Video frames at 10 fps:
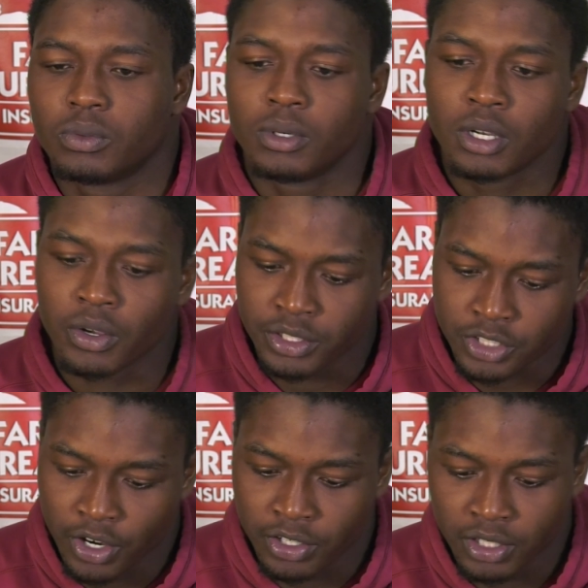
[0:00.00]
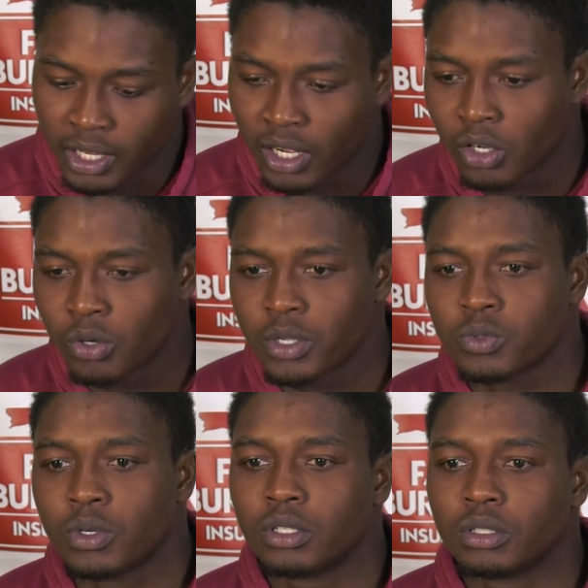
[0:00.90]
Well, internally, I
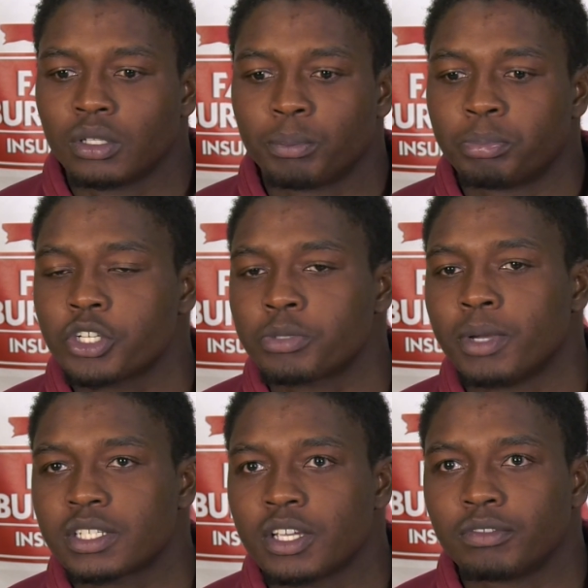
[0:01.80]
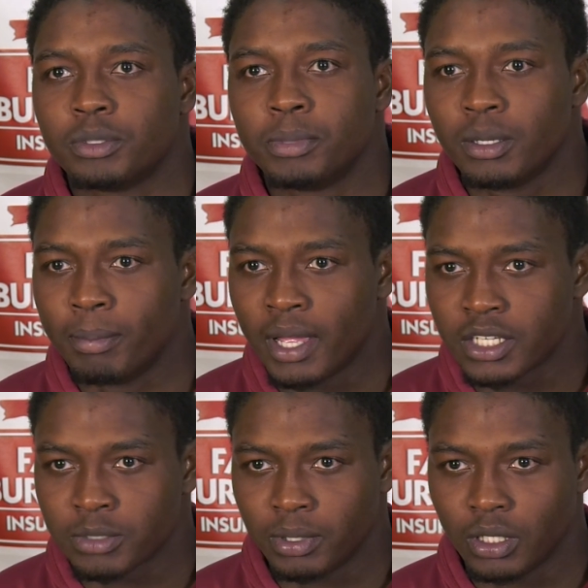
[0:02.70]
always want to push myself to be the
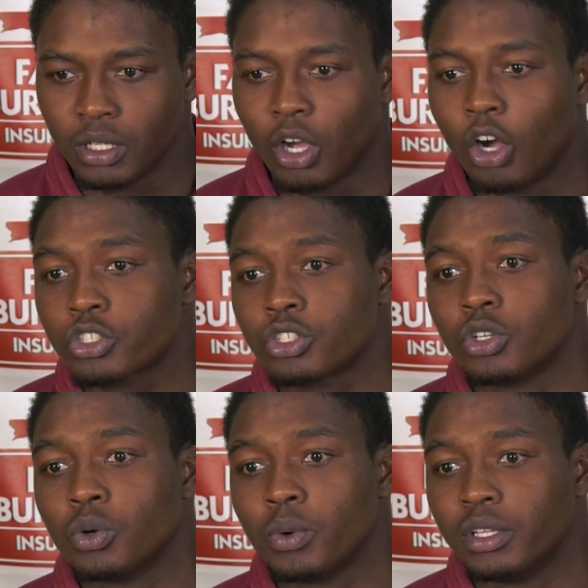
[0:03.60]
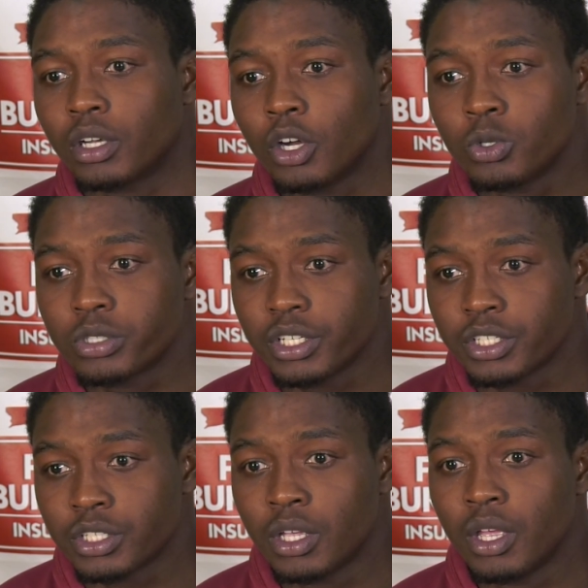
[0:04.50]
best, but also with the
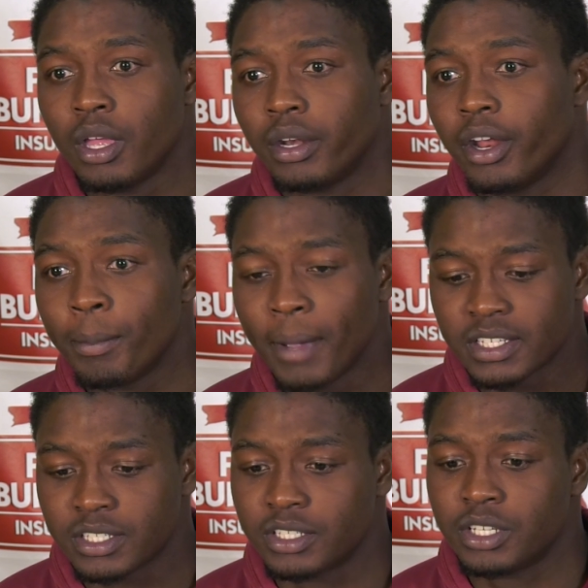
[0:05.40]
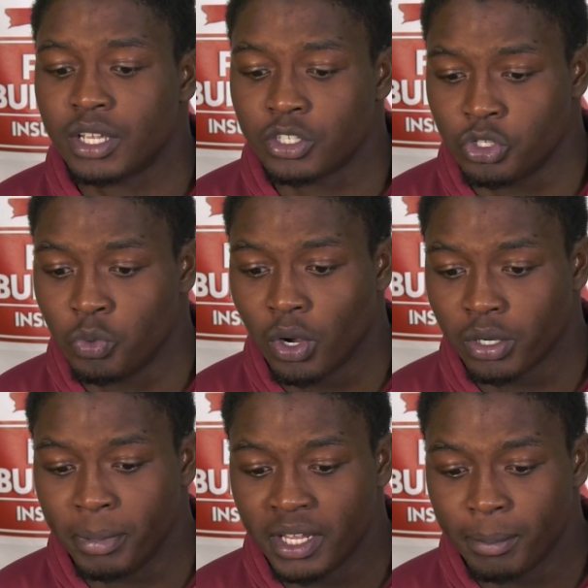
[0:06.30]
coaches, their message is you
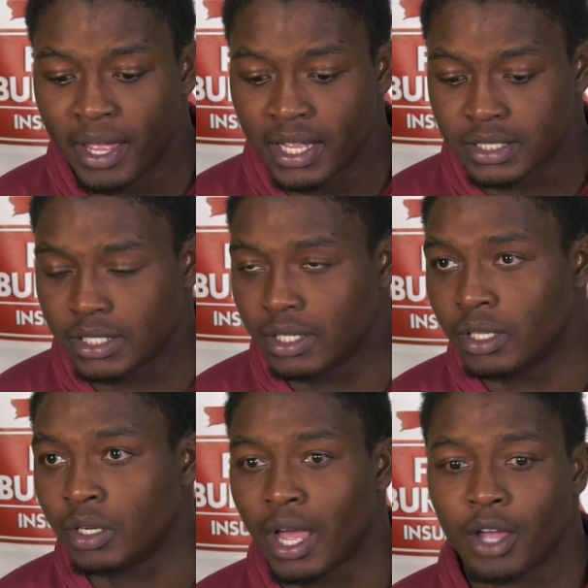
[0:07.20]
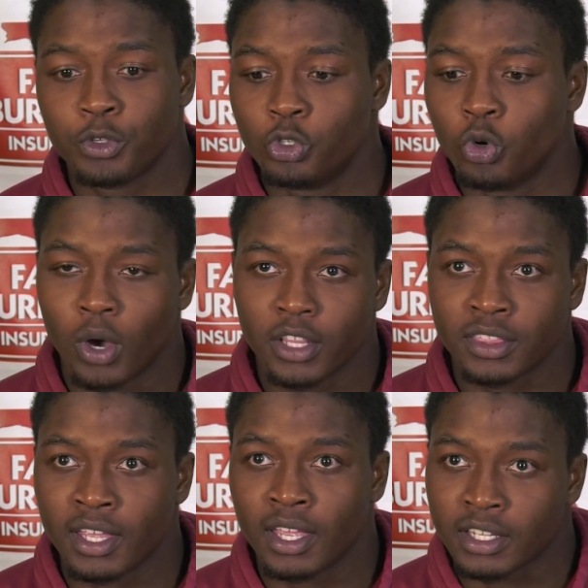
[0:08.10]
want to be the best, and how you do one
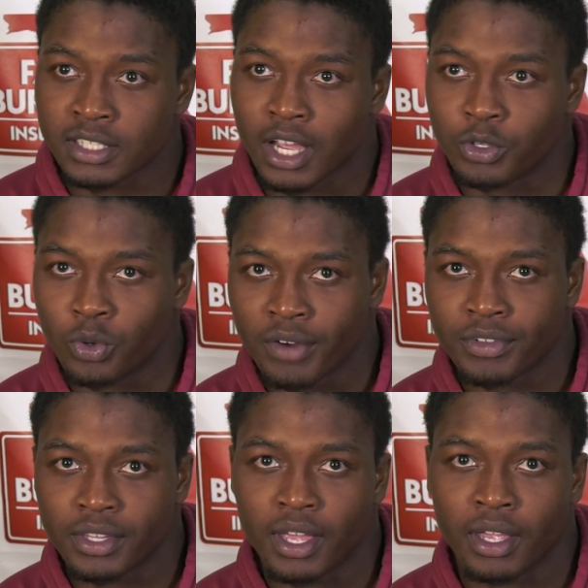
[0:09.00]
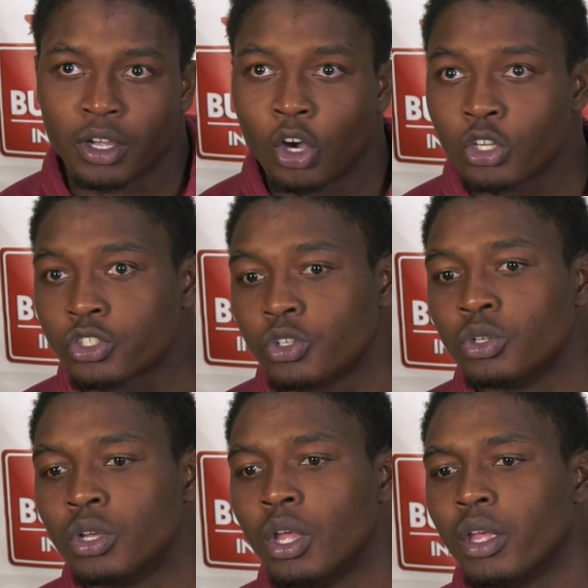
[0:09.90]
thing is how you do everything.
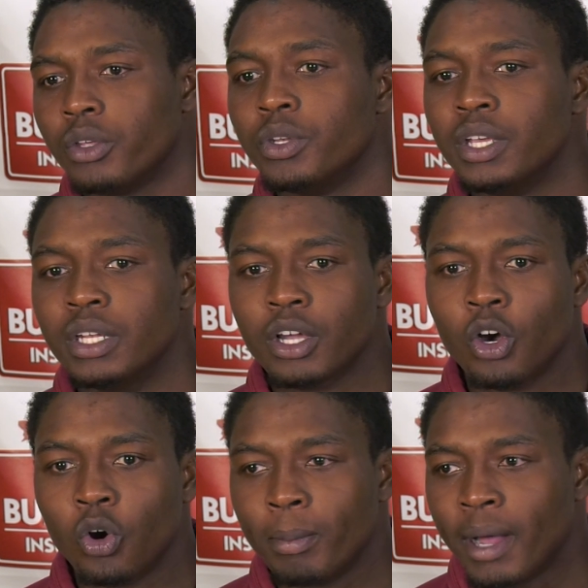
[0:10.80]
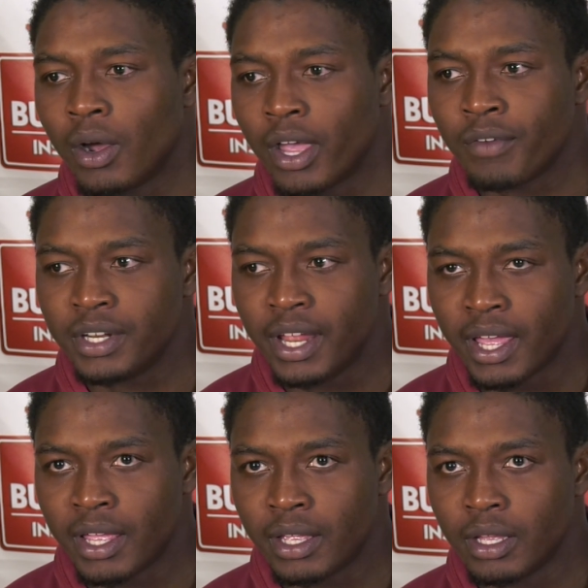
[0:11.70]
Also, you need to go about every
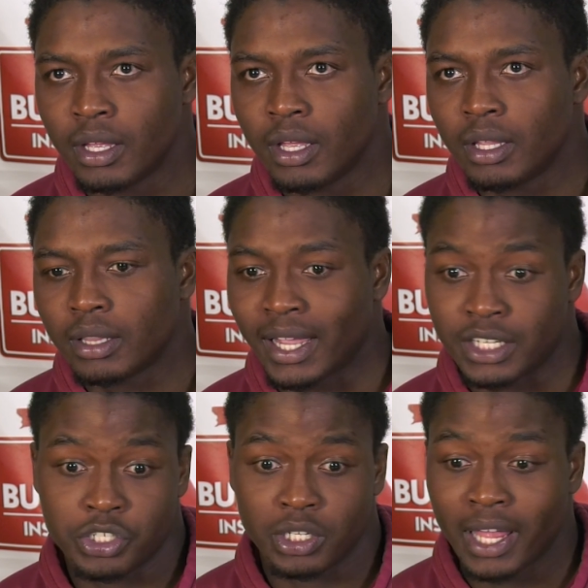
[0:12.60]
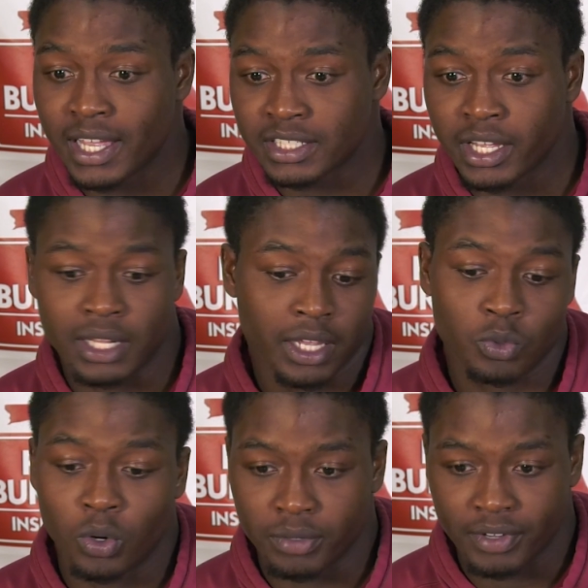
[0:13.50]
day like it's your last day, like
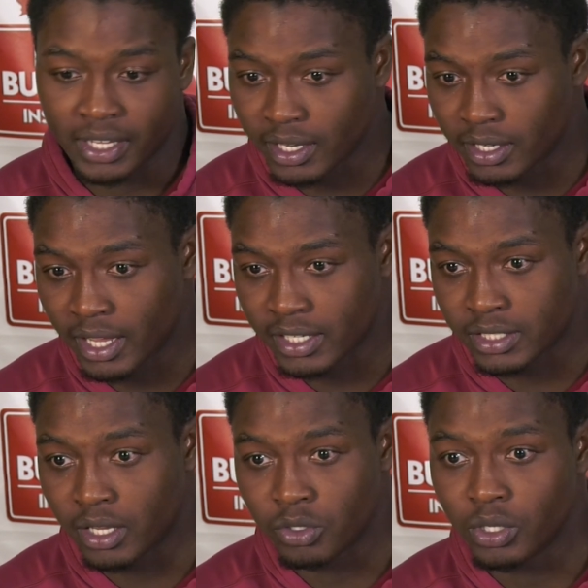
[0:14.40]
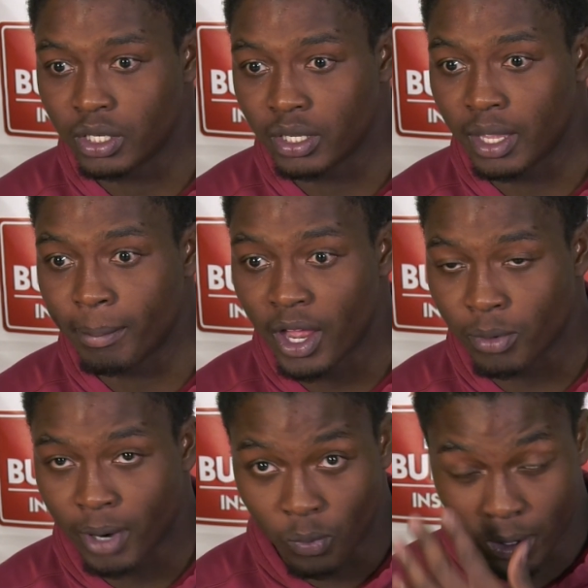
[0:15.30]
you won't even get the next day. You need to get better
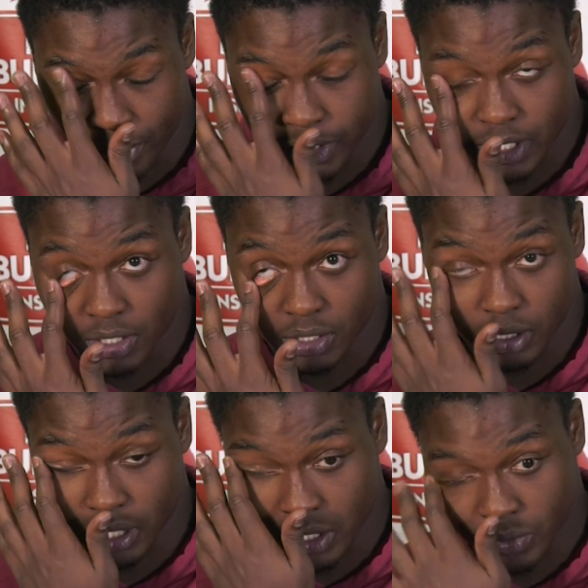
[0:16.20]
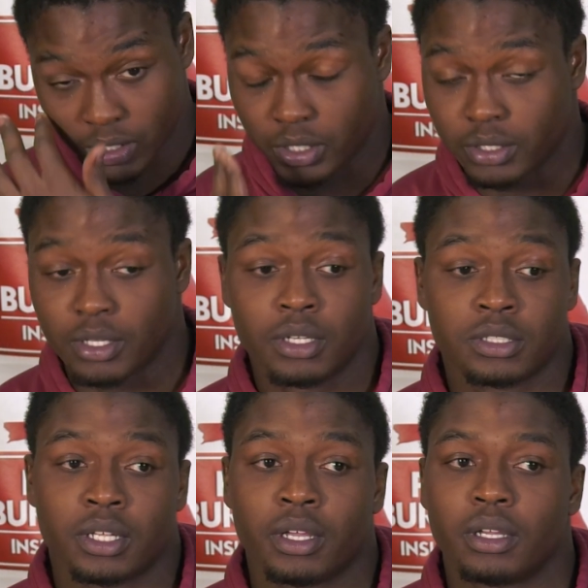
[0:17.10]
by 1%. That's really the
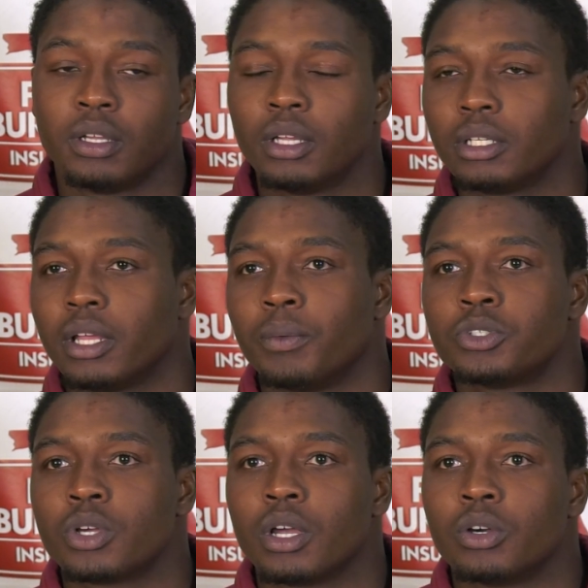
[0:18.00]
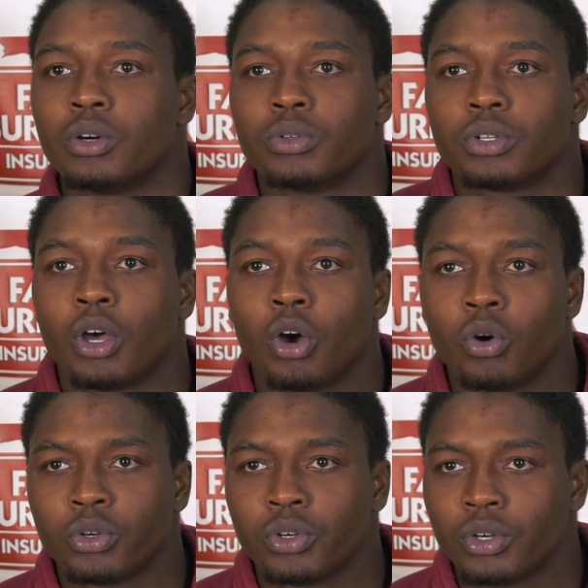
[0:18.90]
things that we try and
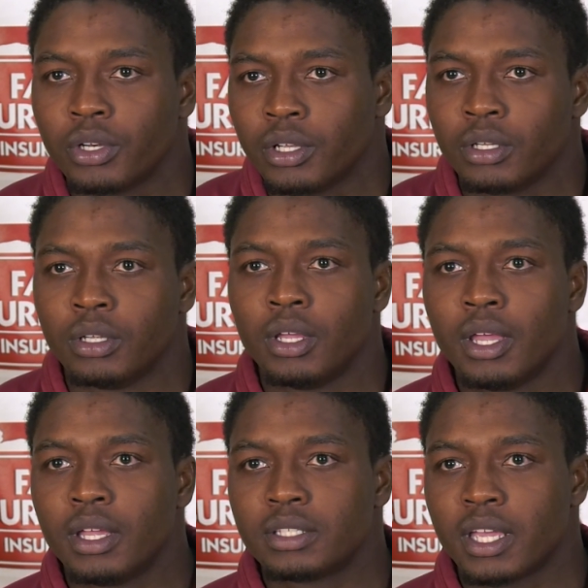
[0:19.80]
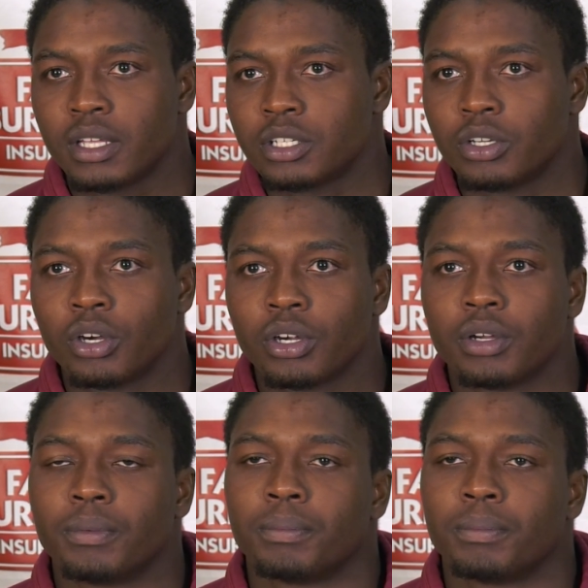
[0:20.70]
hone on and take to the heart.